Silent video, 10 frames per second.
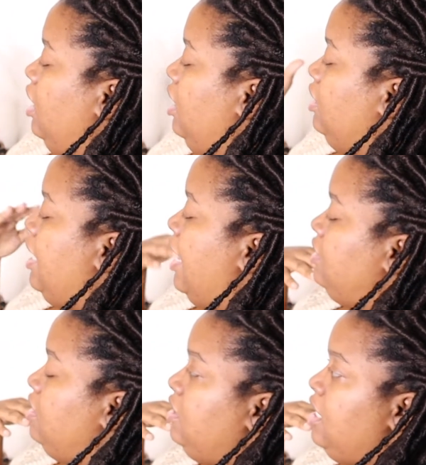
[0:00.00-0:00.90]
that's the
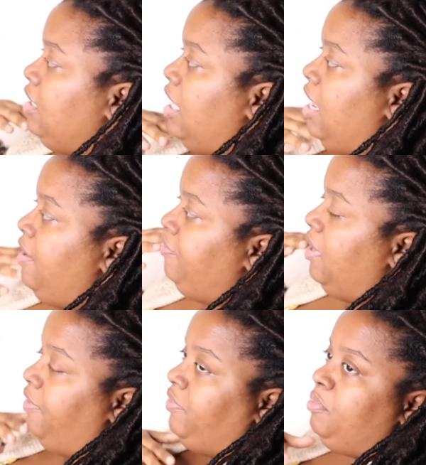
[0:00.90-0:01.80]
thing that
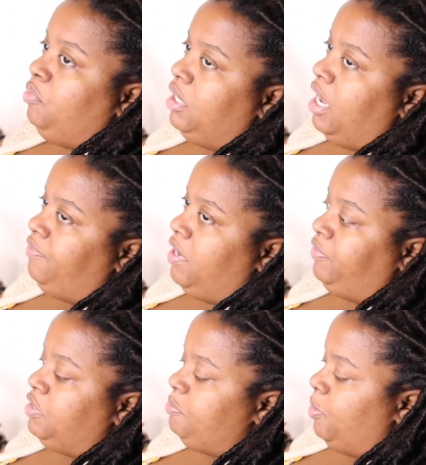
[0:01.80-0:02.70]
everyone I've ever
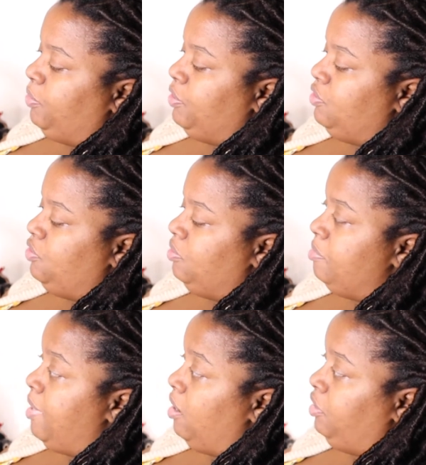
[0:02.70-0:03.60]
spoken to
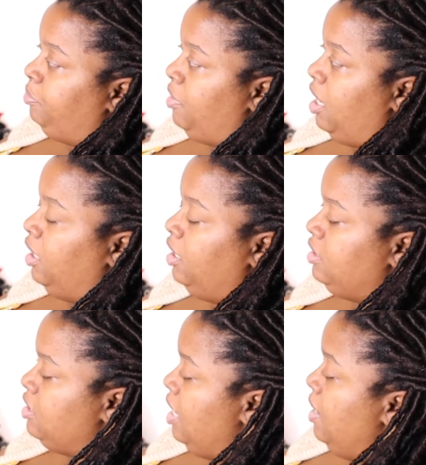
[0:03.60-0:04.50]
about your products,
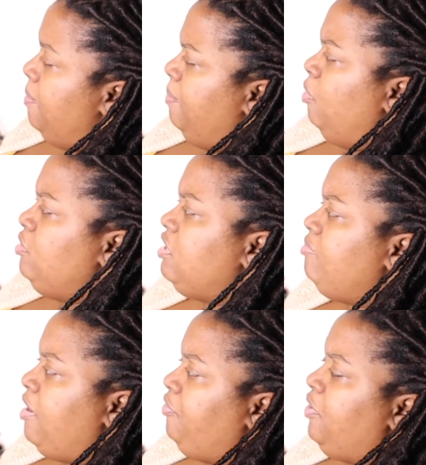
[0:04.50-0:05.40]
most of my
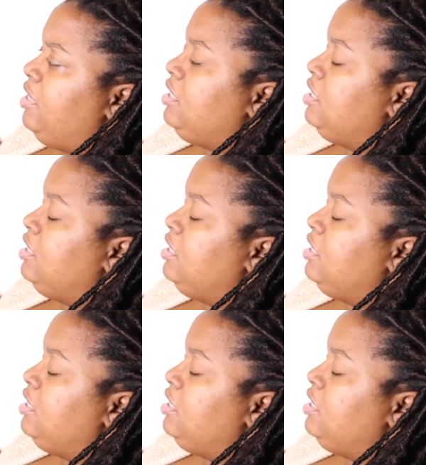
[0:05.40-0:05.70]
friends, because